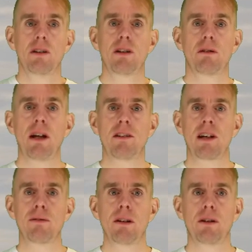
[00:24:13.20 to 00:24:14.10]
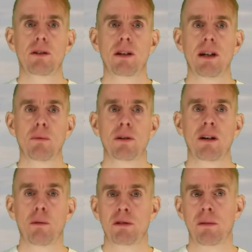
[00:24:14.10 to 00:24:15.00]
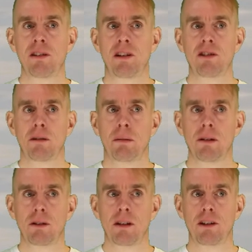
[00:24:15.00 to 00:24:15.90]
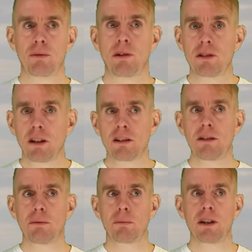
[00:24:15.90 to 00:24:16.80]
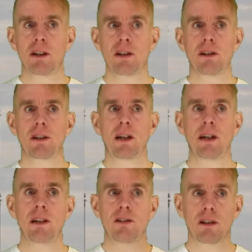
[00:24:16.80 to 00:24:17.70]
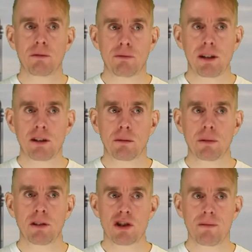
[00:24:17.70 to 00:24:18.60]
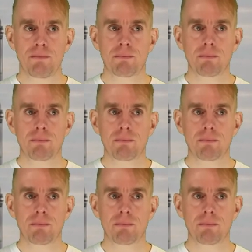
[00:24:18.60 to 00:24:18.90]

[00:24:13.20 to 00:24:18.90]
So let's have a look at what our optimised example looked like. So we started with a certain feed composition.